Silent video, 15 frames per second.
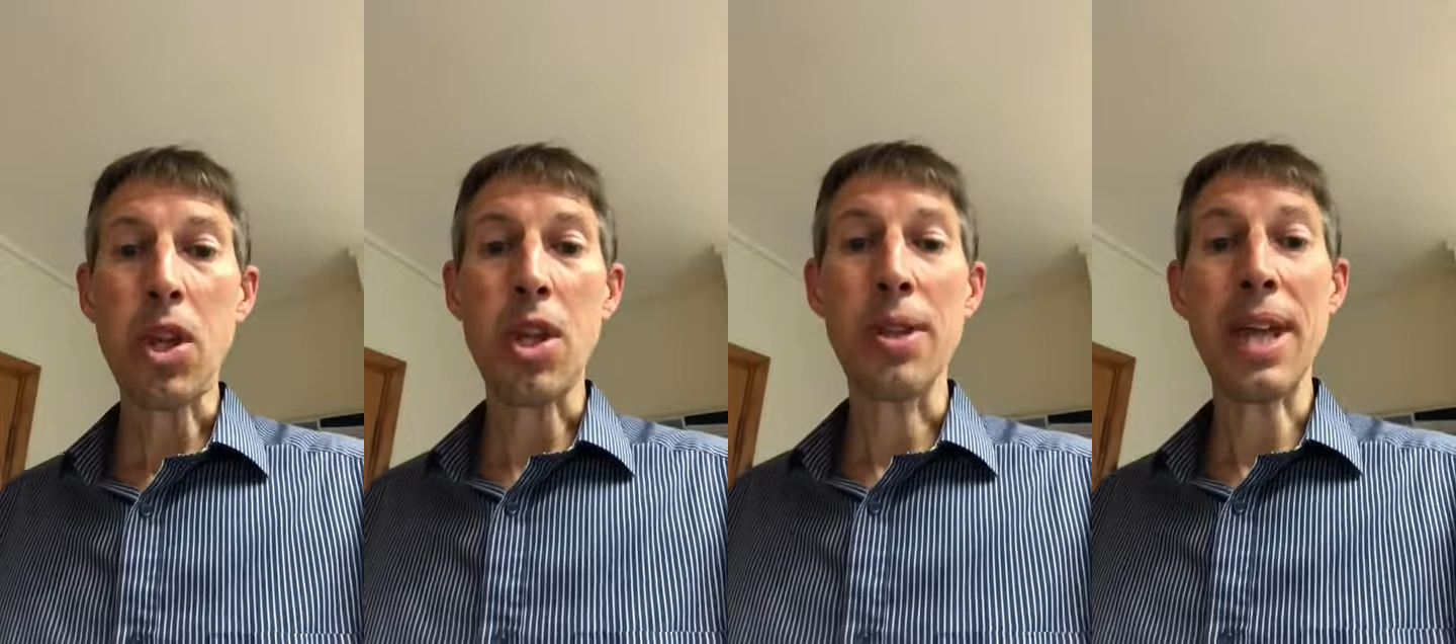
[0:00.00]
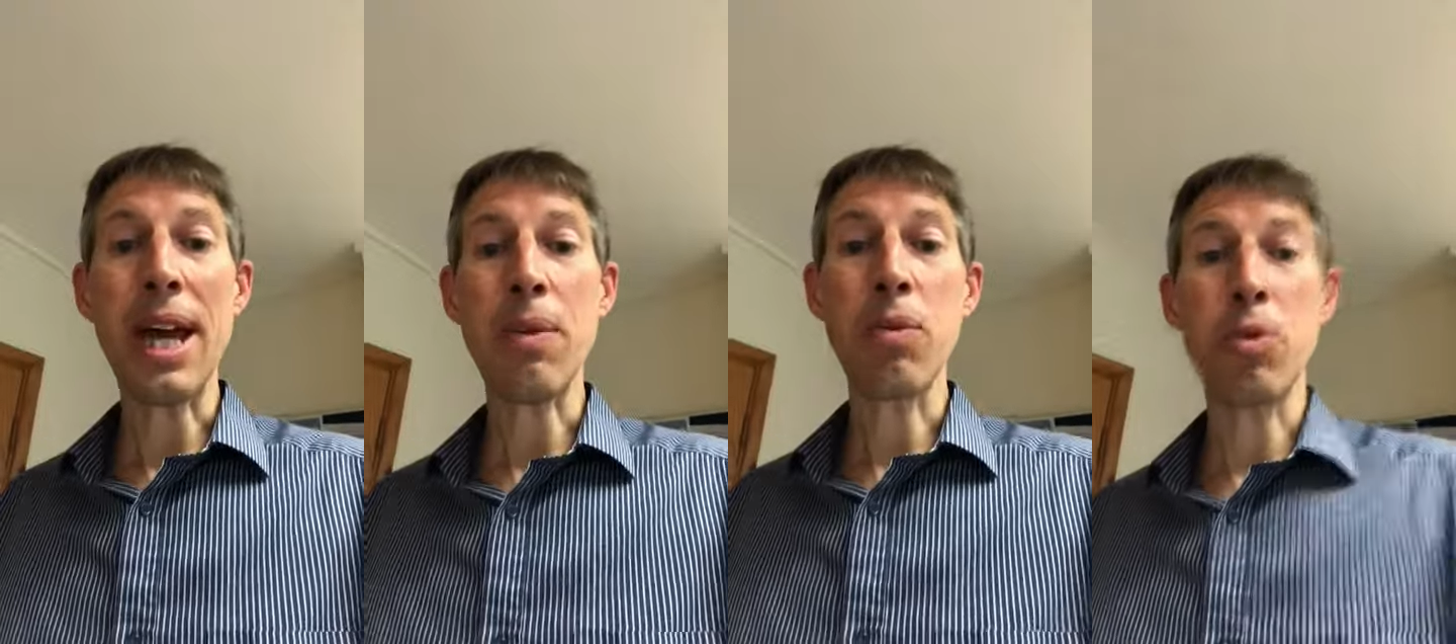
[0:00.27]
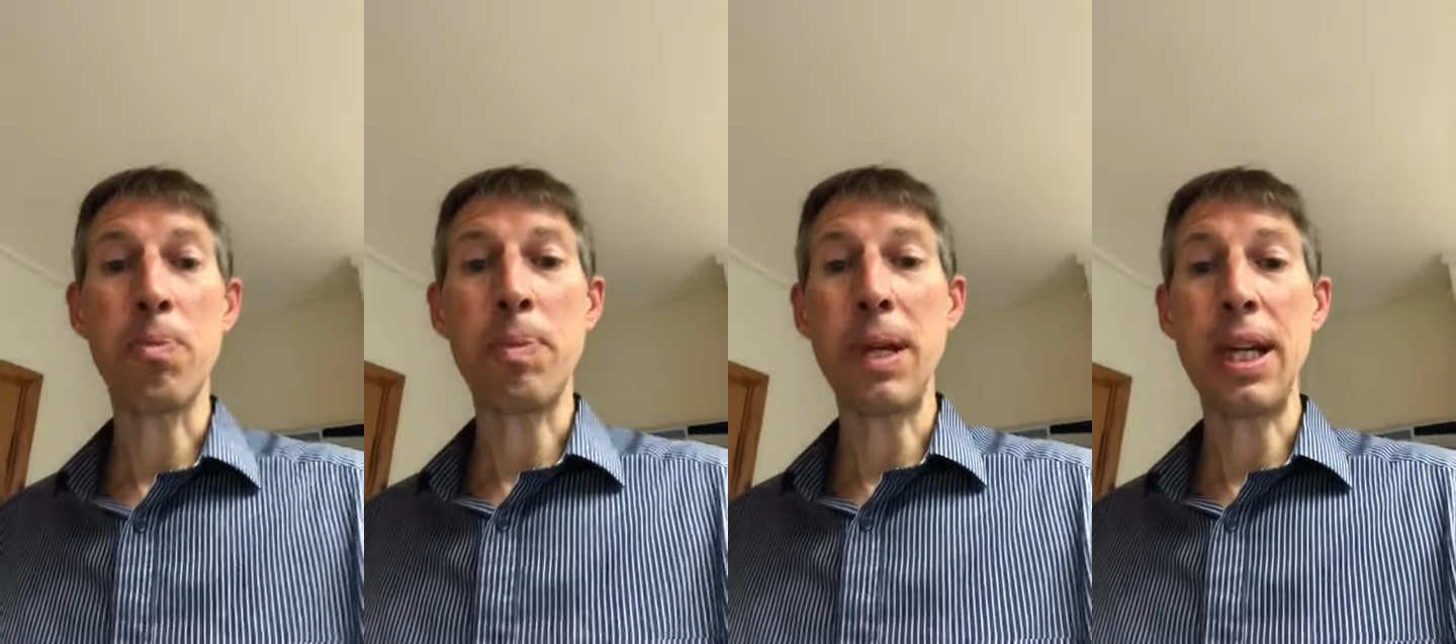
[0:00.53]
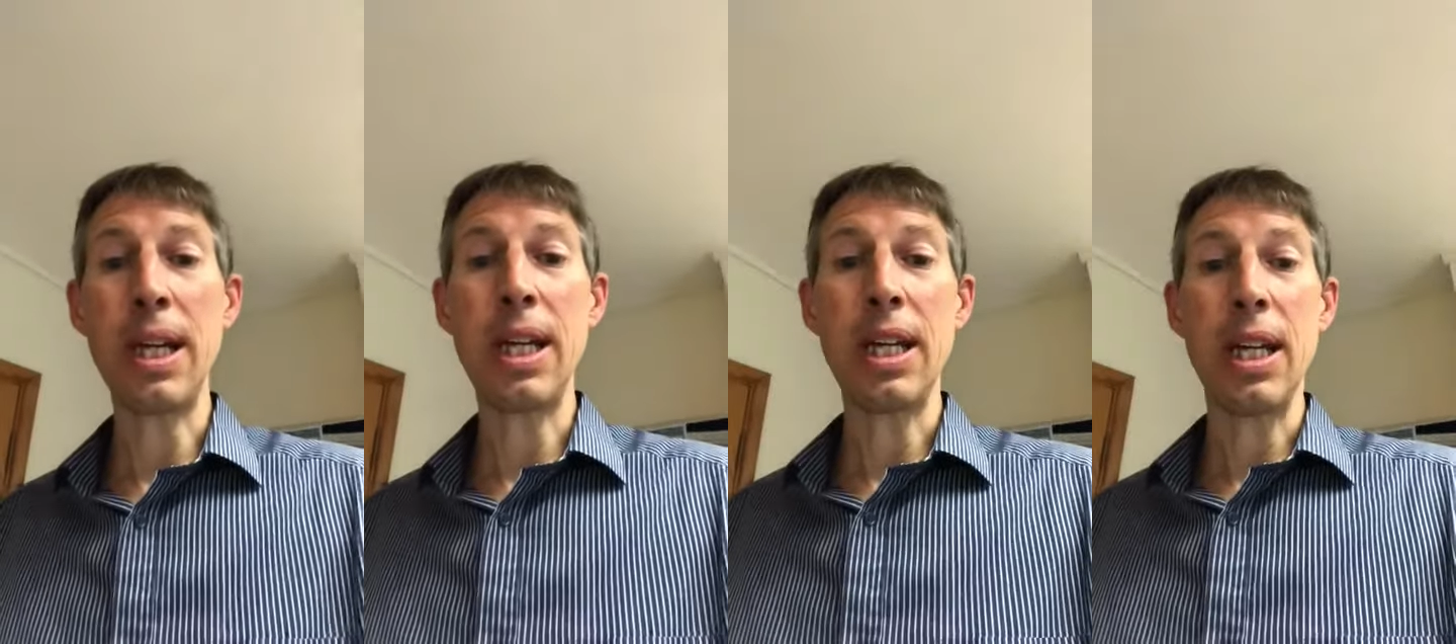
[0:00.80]
that will
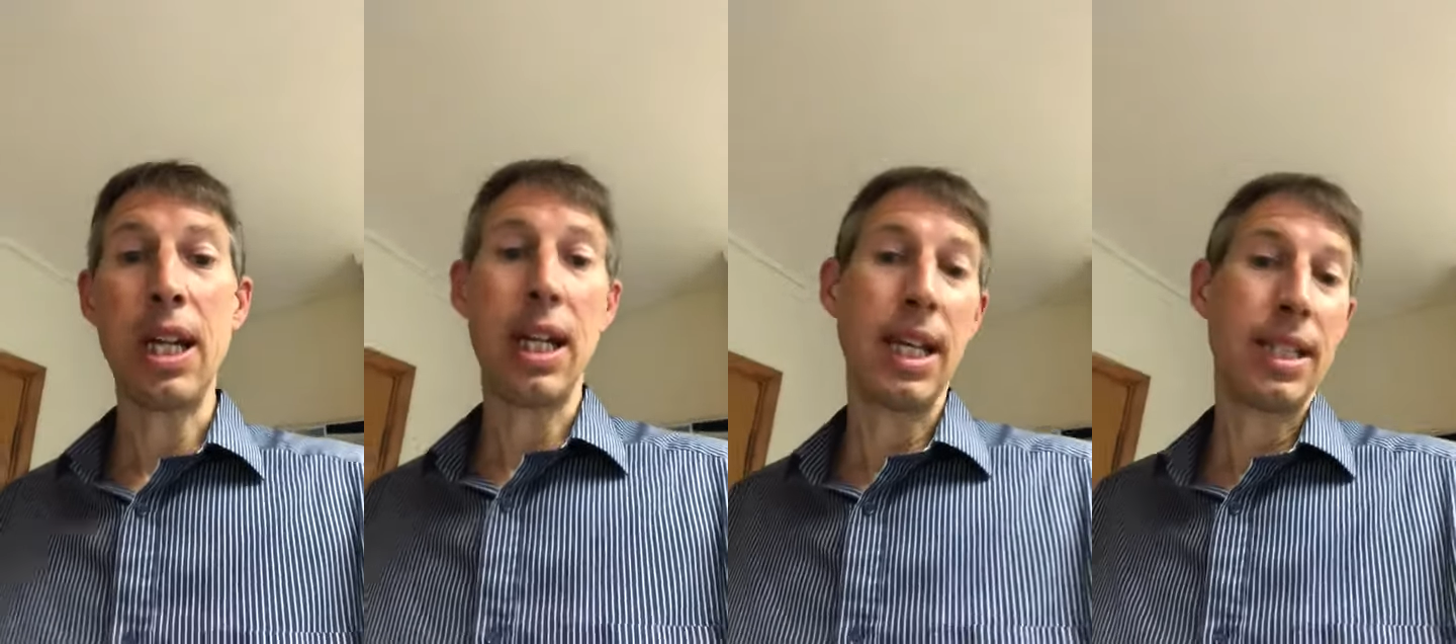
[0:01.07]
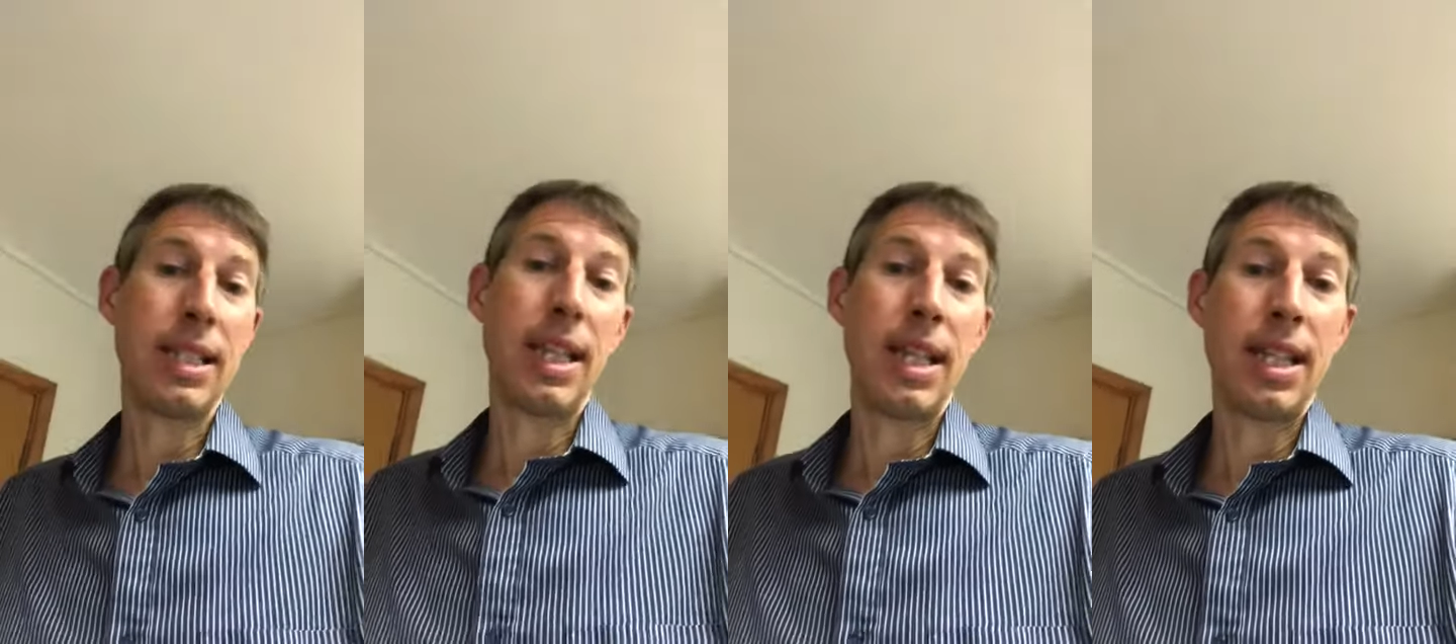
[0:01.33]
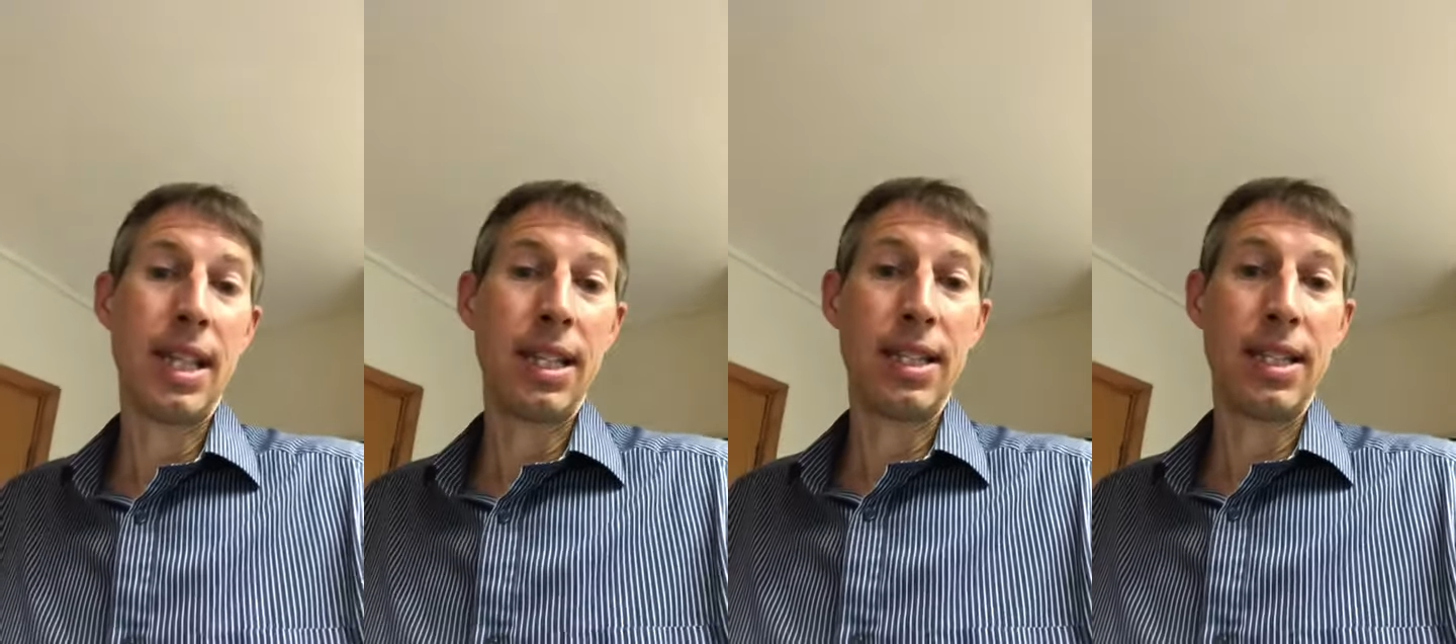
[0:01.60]
be, let's say they